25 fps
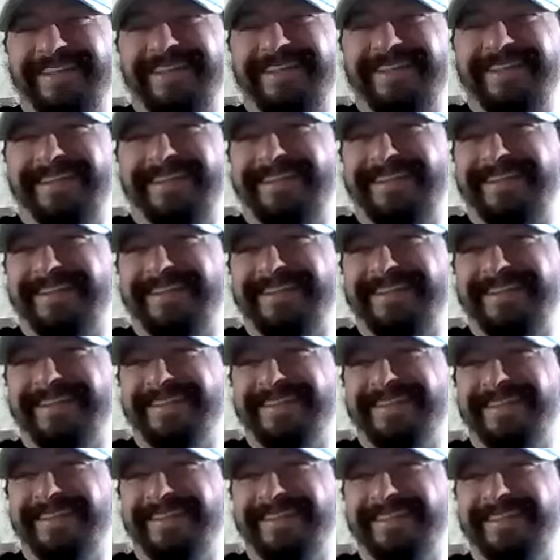
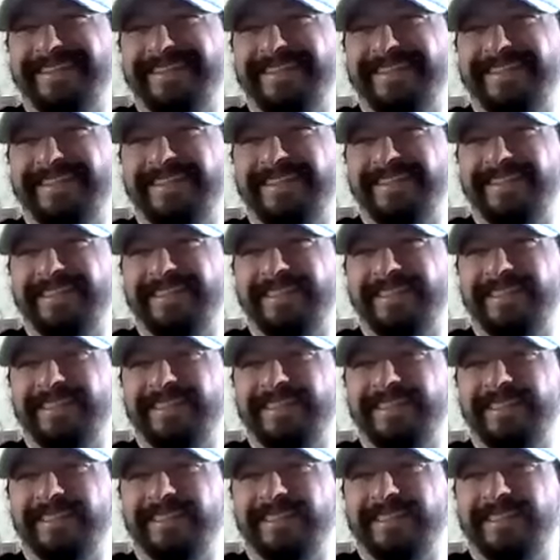
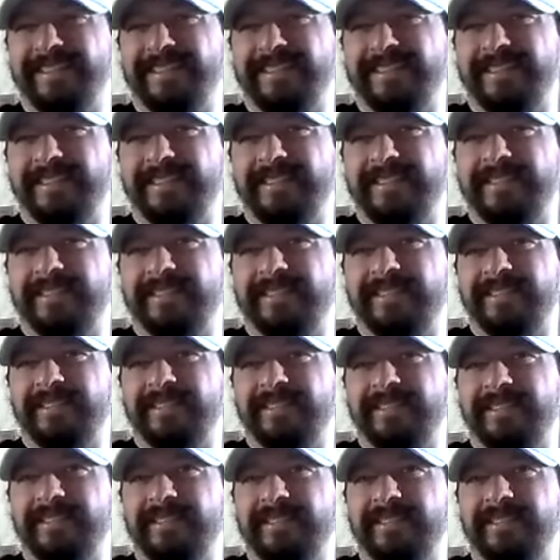Nobody speaks.